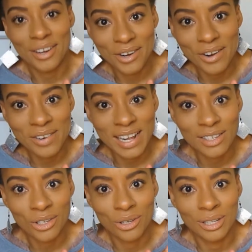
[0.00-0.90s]
a
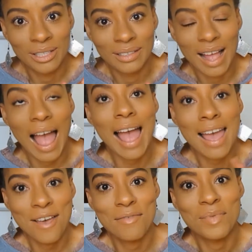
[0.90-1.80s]
cronut, y'all. I
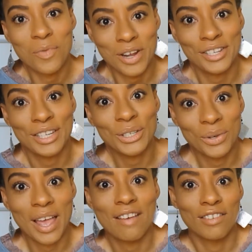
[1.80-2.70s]
have been wanting to
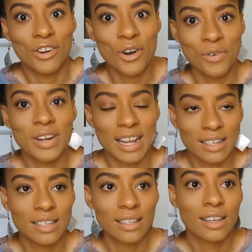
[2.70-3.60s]
have a
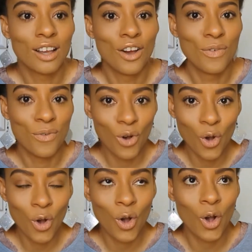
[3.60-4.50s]
cronut
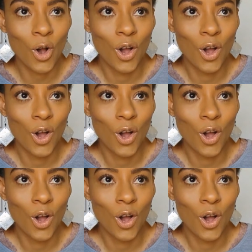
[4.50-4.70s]
for